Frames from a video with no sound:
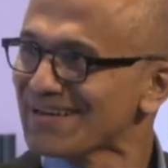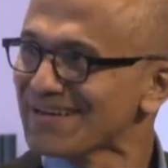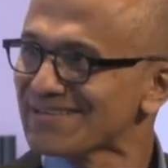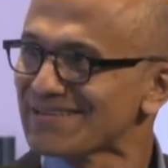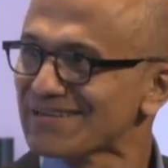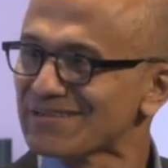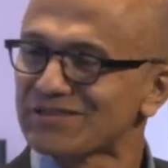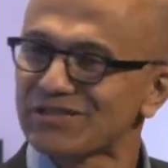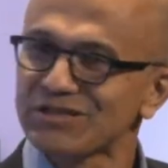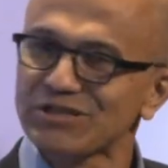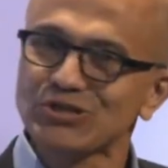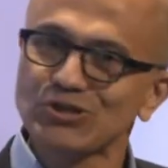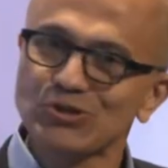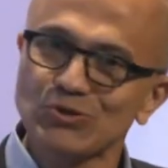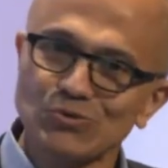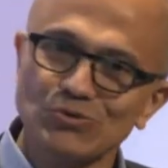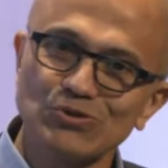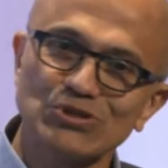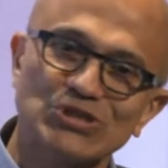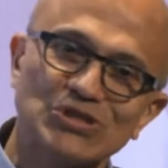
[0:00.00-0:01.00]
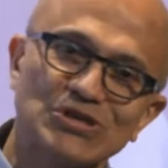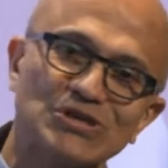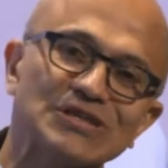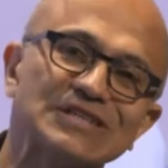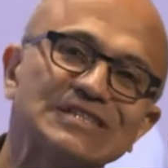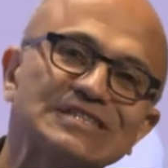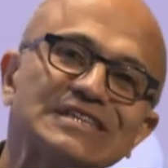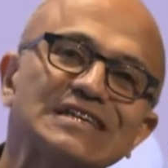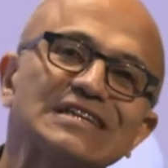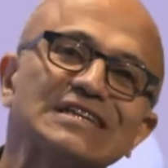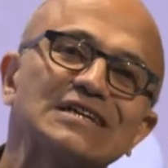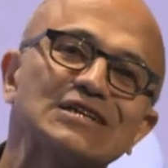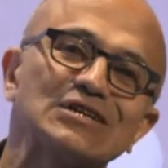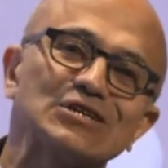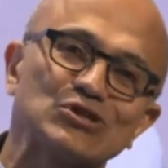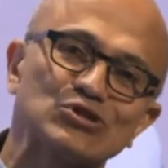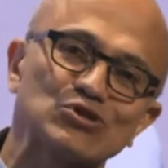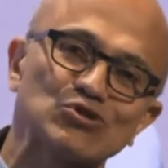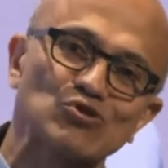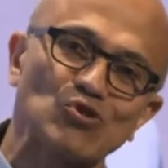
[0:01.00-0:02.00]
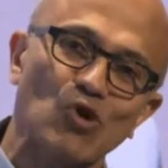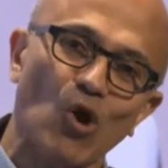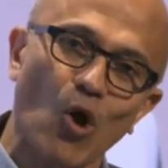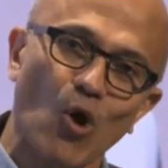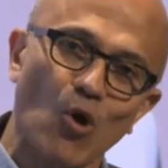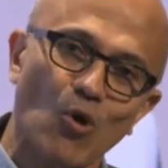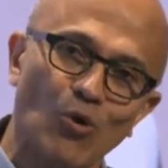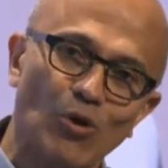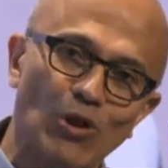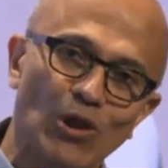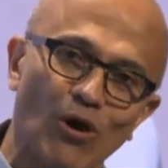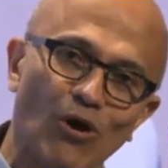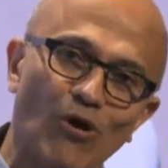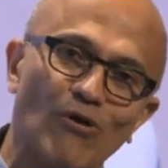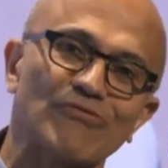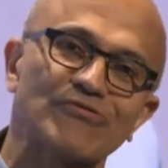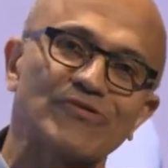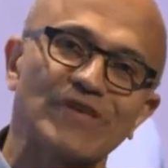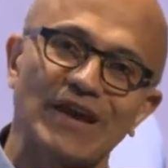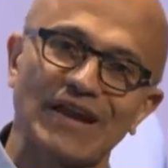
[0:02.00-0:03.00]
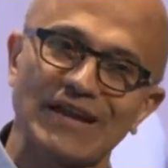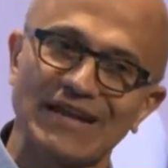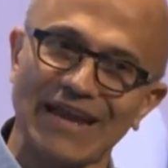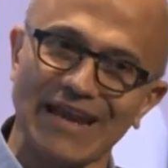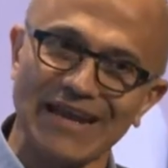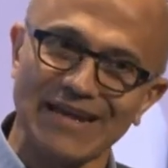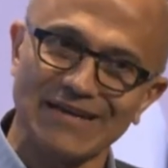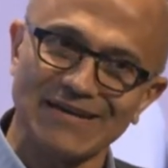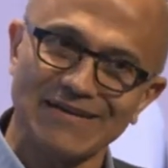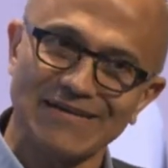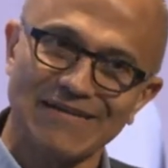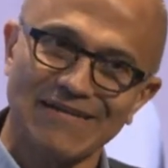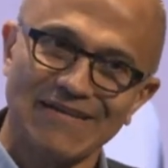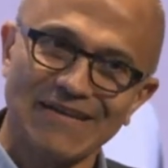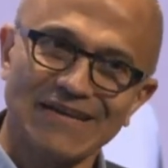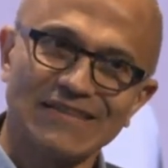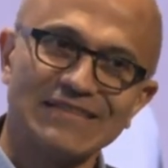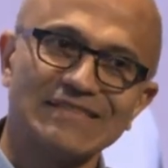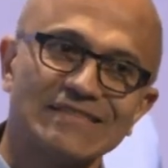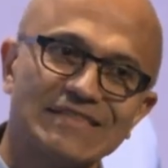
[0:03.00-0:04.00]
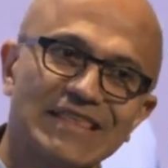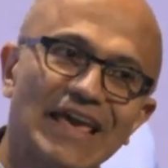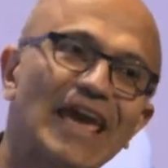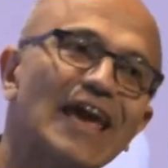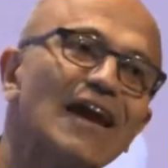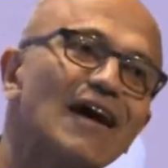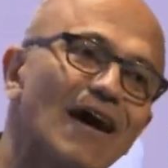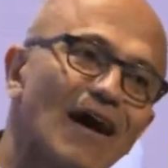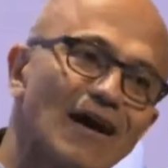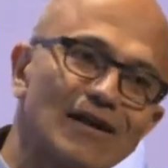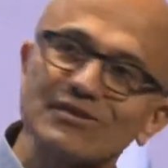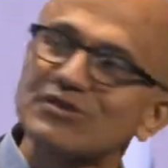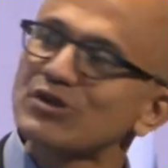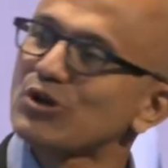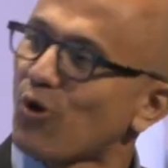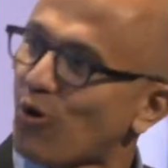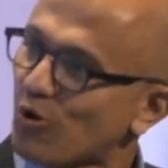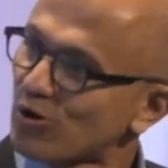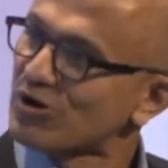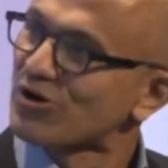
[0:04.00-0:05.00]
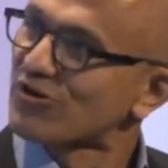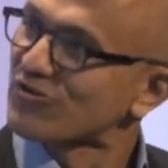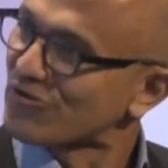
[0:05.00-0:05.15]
that the user is in control of their data. They are the owners